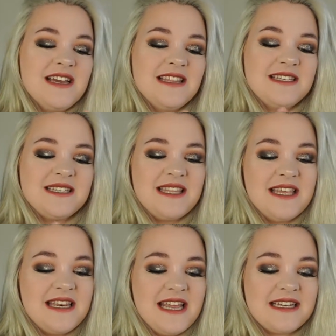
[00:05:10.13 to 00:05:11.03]
This is
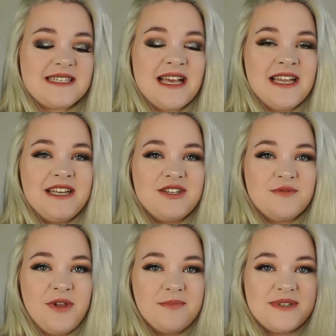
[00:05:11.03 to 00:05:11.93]
the NYX Honey
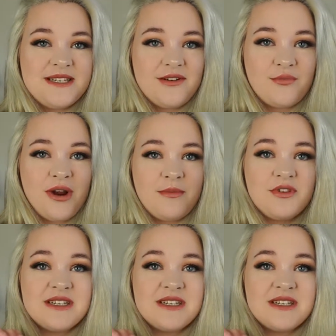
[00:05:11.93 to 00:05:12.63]
Do Me Up Serum Primer.